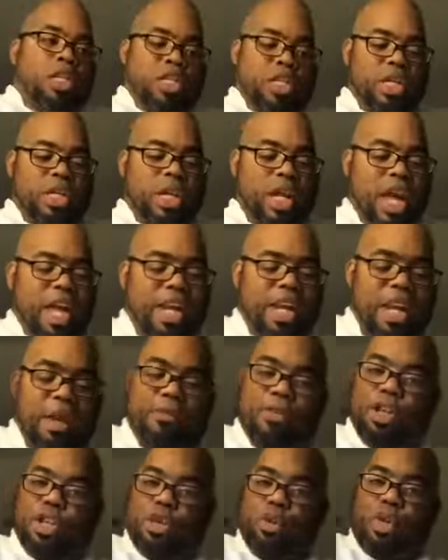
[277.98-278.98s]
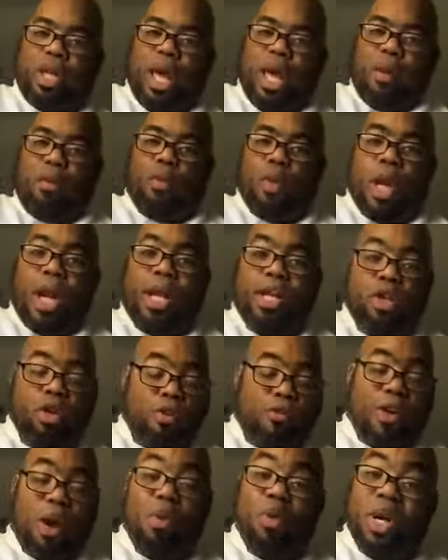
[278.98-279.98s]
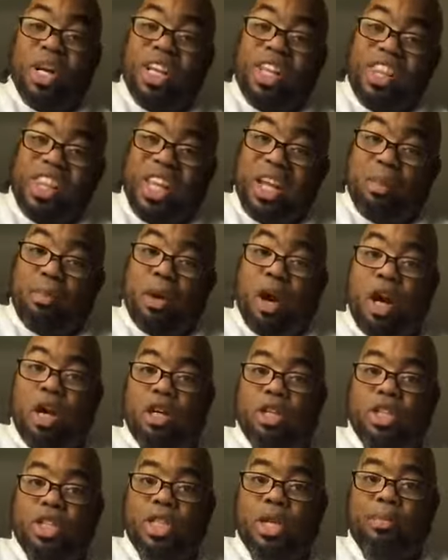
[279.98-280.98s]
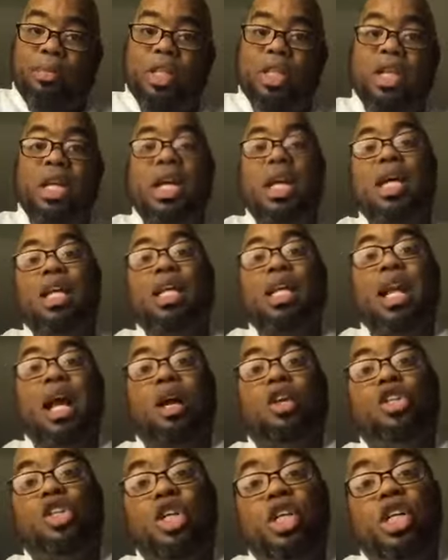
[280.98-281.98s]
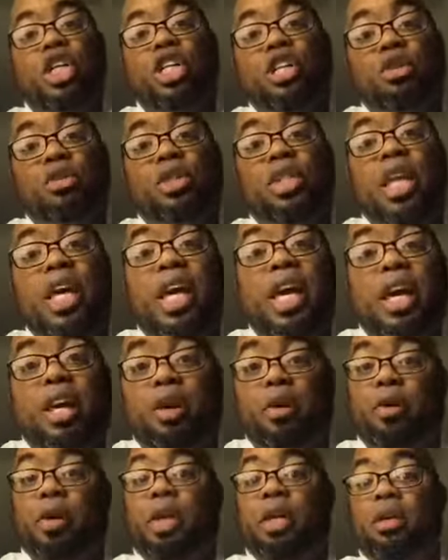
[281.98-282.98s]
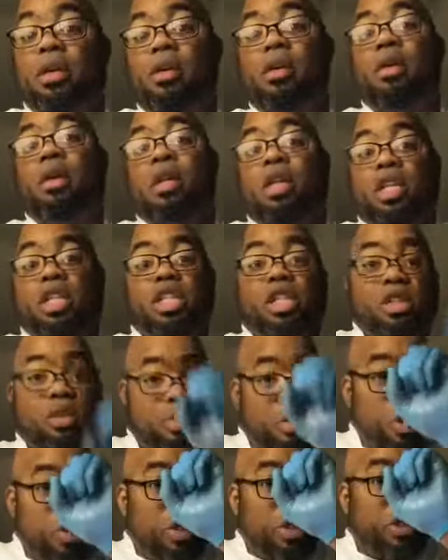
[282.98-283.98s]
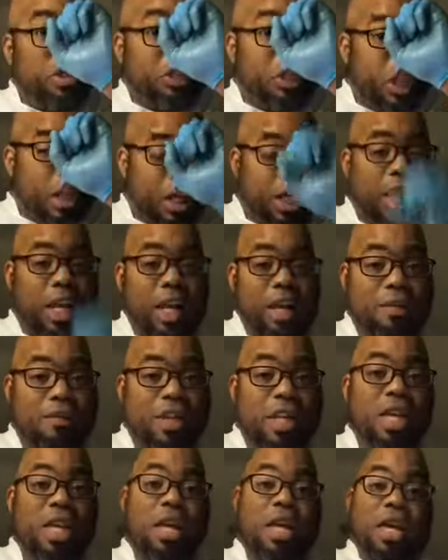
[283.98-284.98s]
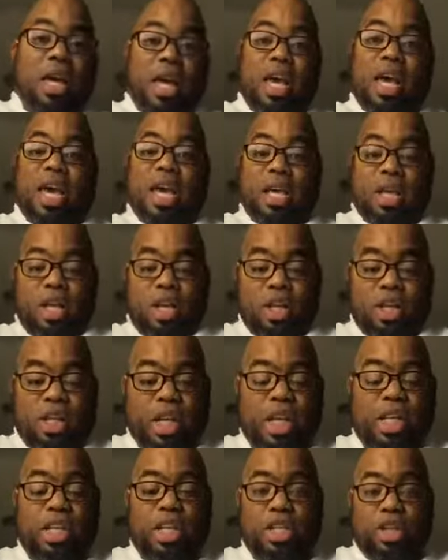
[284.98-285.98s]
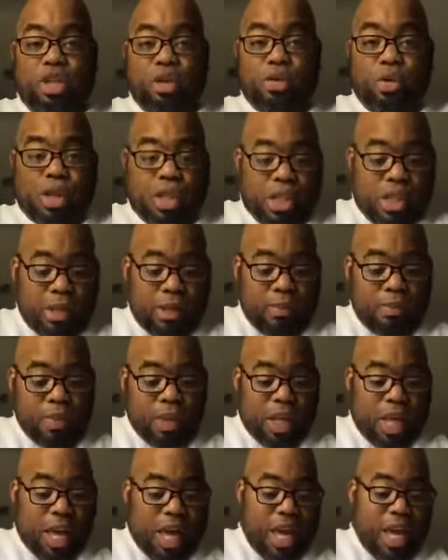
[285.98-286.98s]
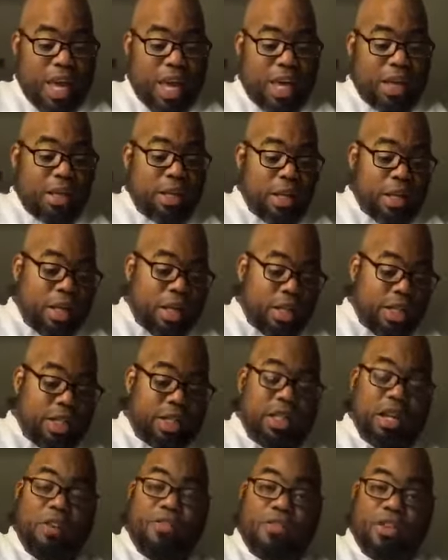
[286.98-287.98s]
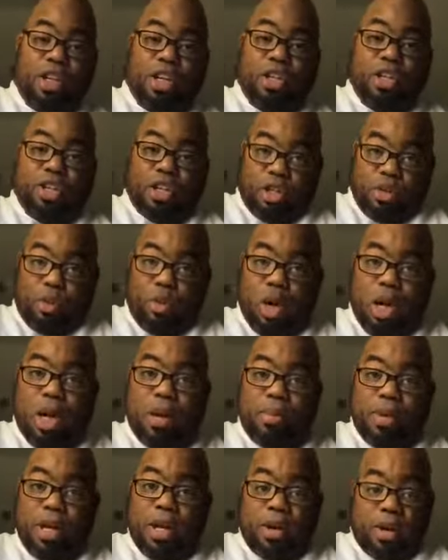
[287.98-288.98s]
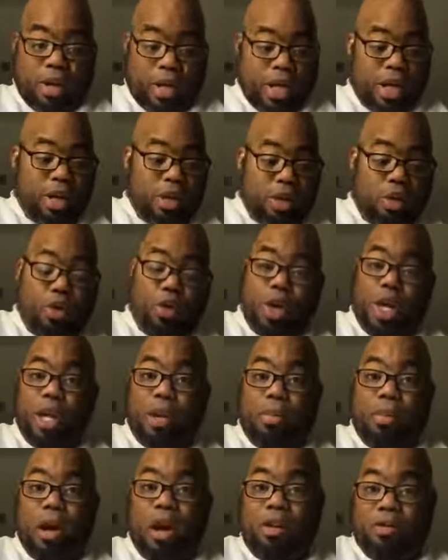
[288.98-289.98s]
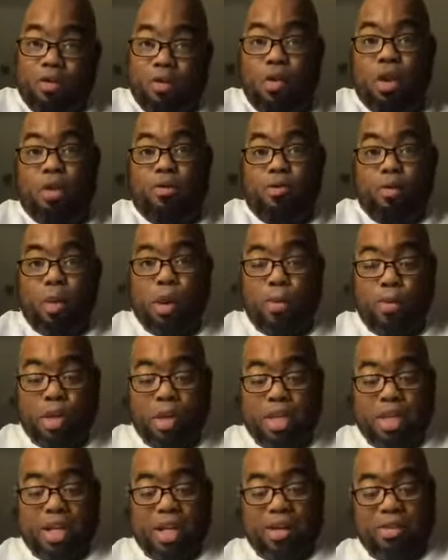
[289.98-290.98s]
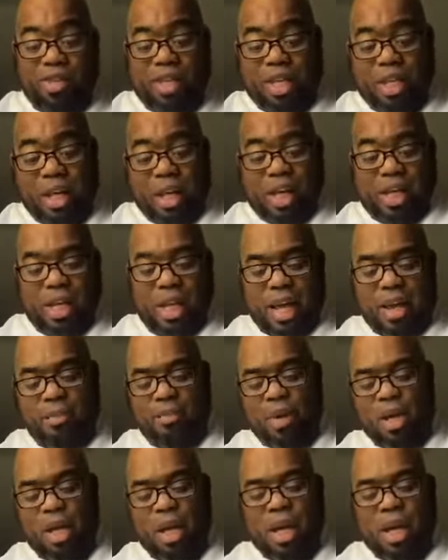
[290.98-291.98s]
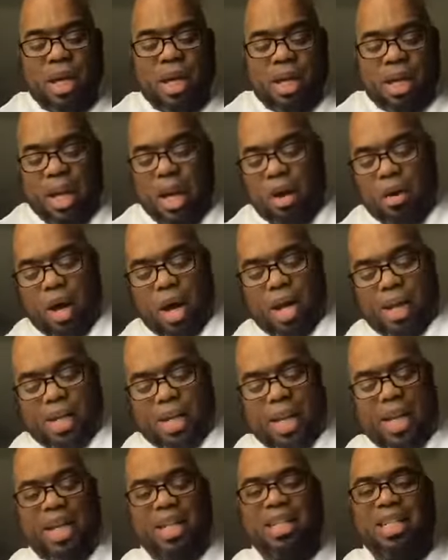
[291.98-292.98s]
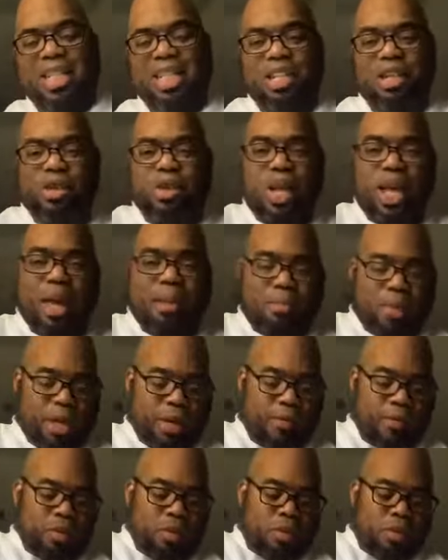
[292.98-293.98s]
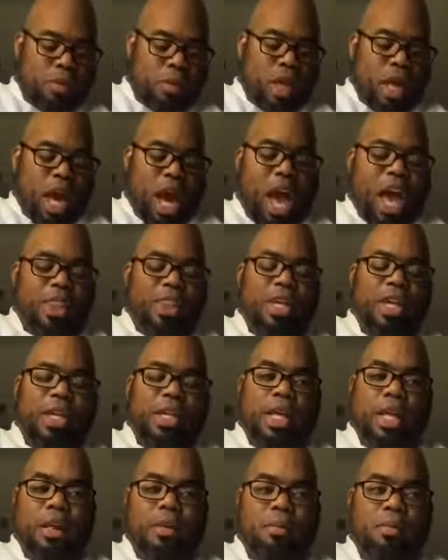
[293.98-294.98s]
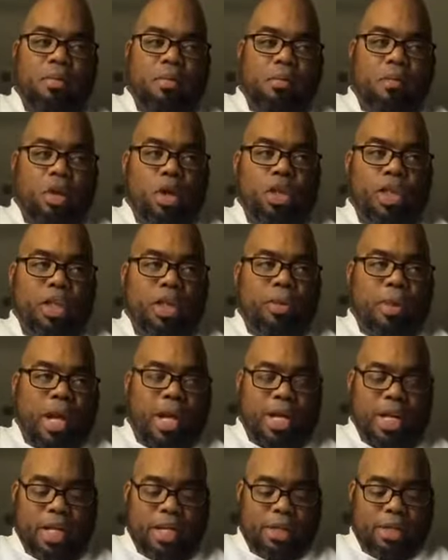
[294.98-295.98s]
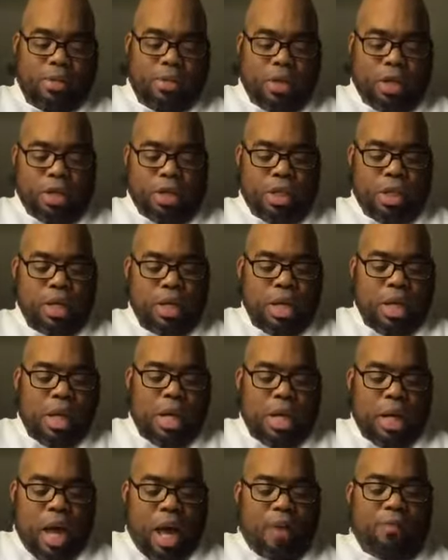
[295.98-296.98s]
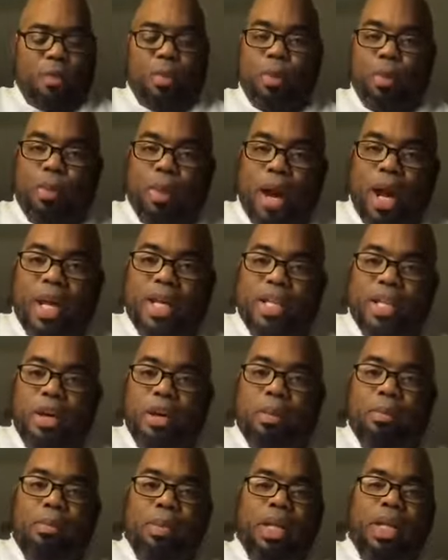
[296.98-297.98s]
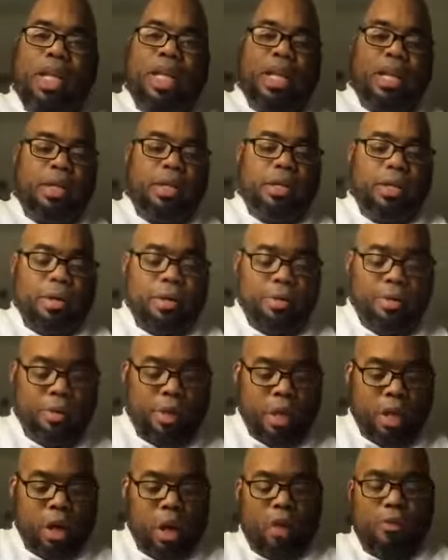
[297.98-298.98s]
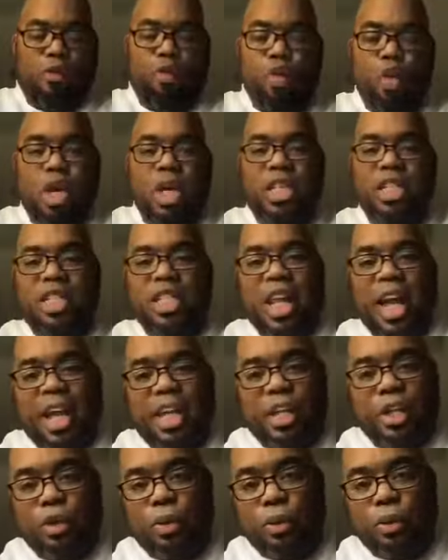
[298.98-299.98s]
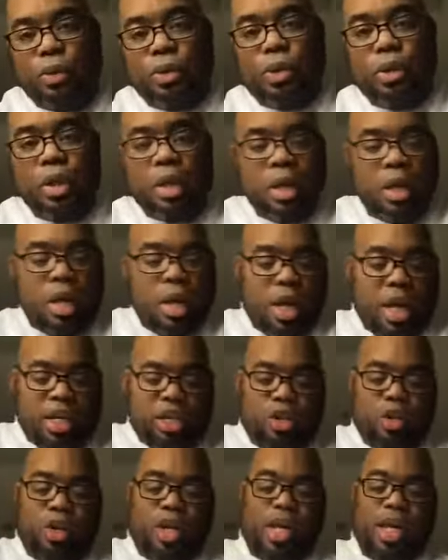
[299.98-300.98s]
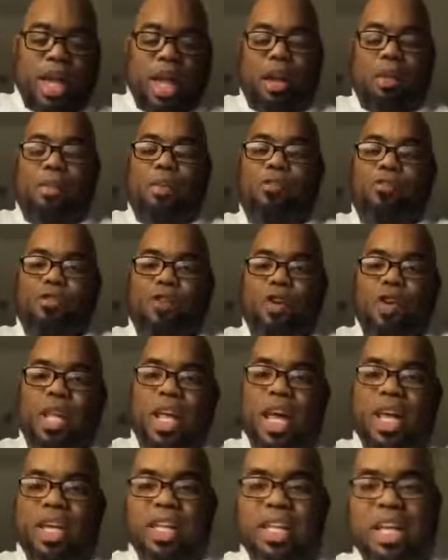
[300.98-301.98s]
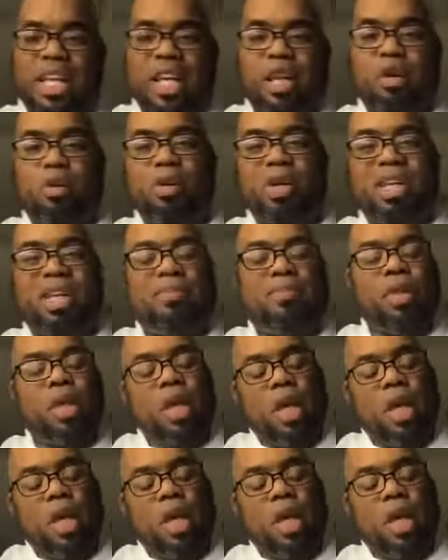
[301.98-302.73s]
Generally, I never do that. What I do, if I want a thick bark on something, then I'll generally use hickory because the smoke is thick and heavy, and it'll take the juices and the stuff in the just rub here, and it'll create a bark for it, for my brisket and everything like that. Now, I occasionally do that, but I think that most of my customers, I have a proprietary blend of woods that I use. And so they kind of prefer that to hickory.